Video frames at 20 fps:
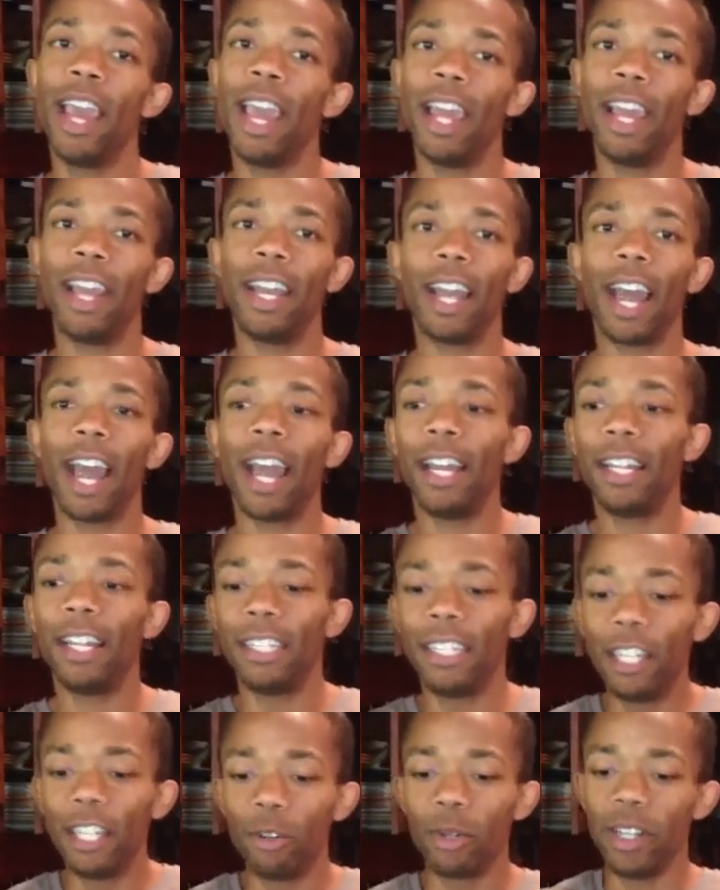And I
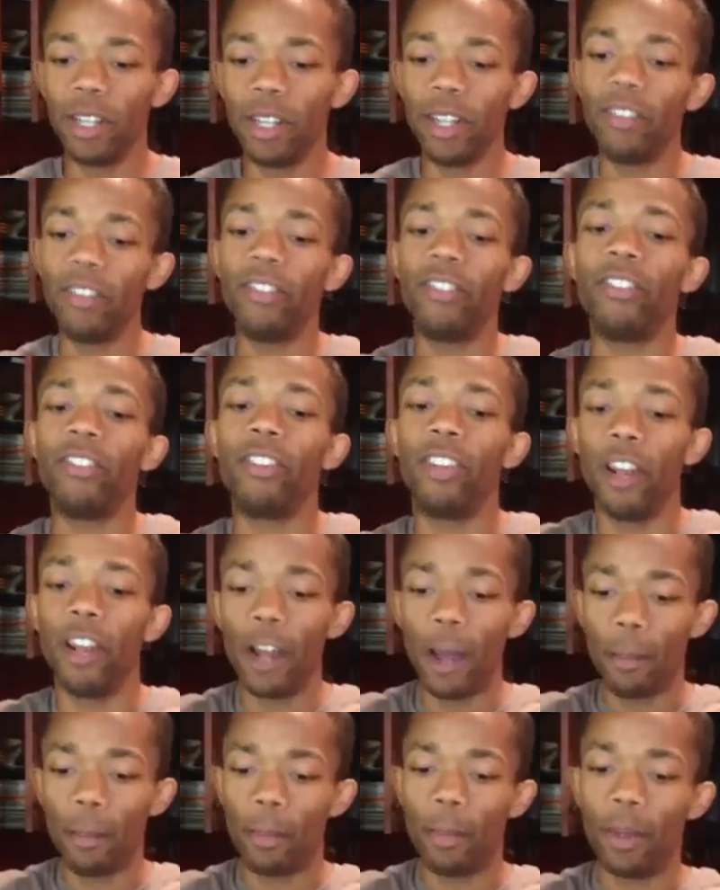literally
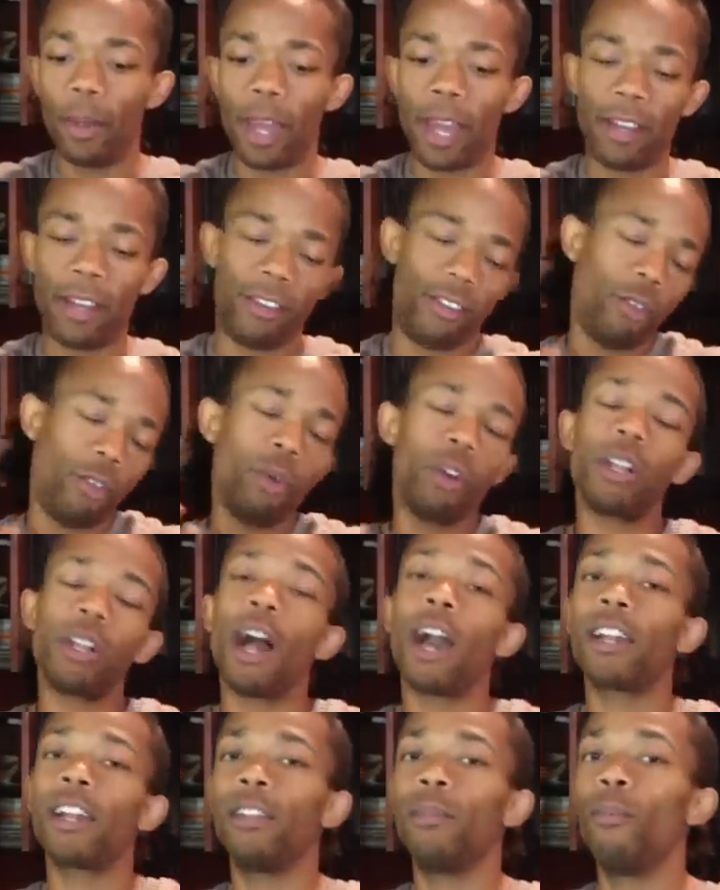stood up at 2
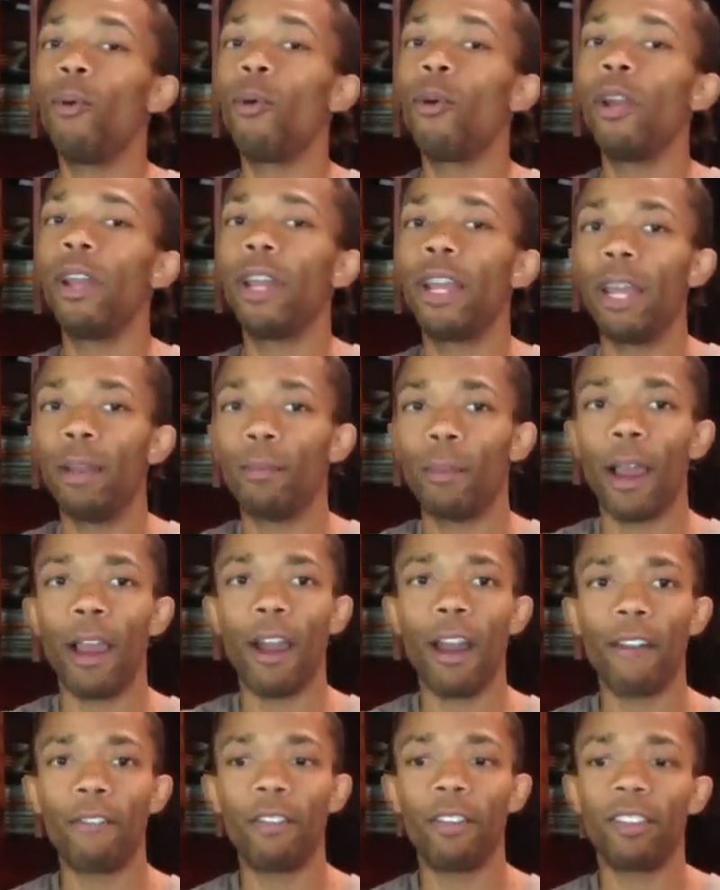o'clock in the morning in my
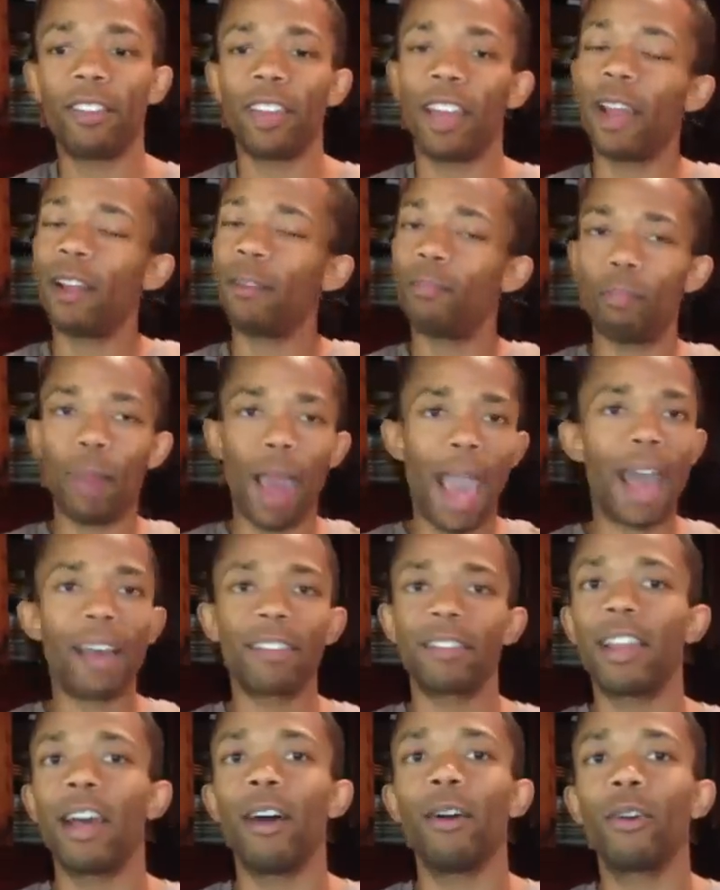office, and I
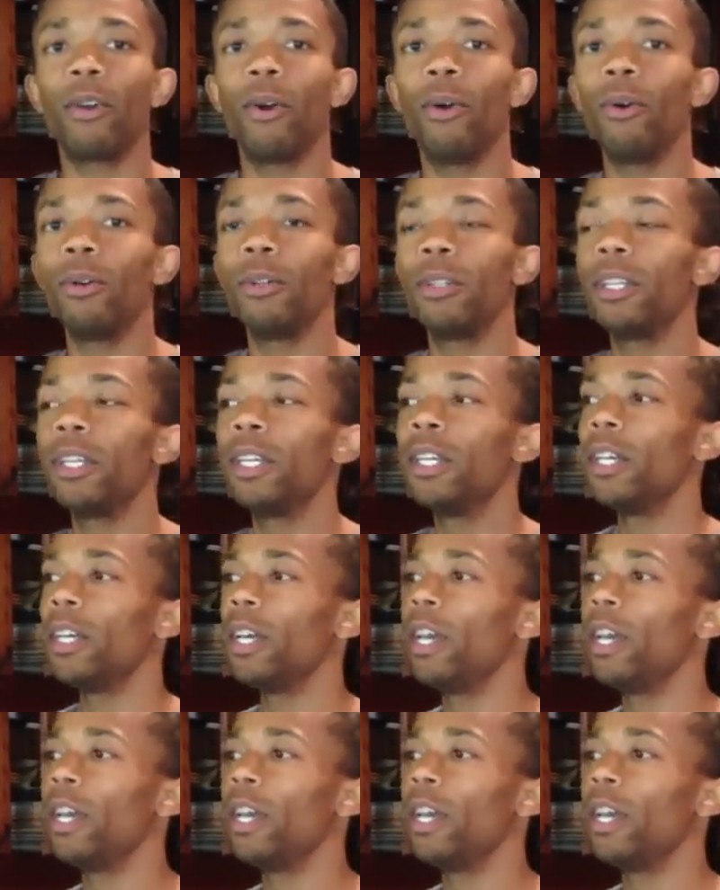passed out cold.